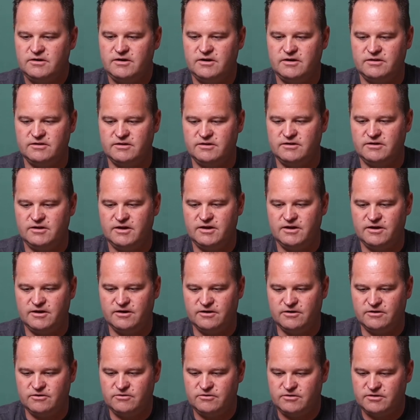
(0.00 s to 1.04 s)
and then
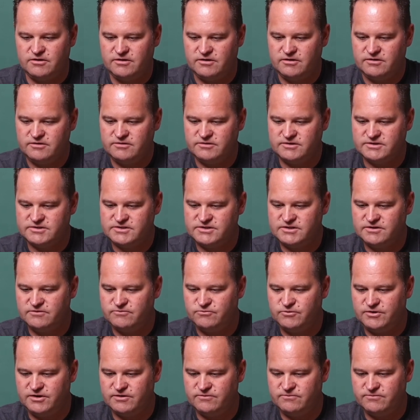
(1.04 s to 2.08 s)
now, let's see
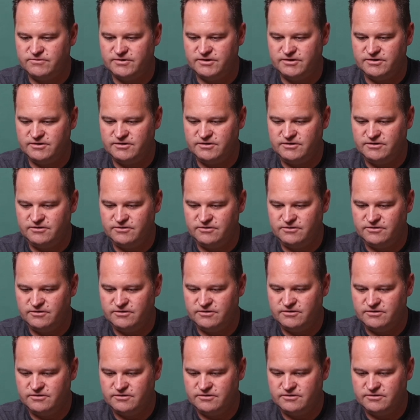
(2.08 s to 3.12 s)
if we can find it
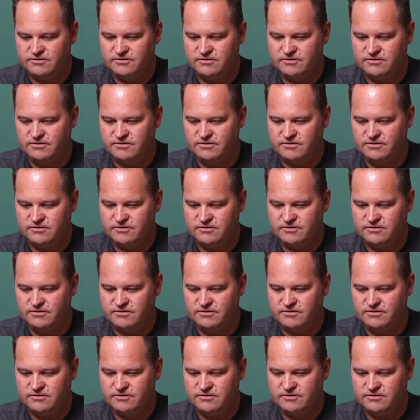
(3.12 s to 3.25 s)
here.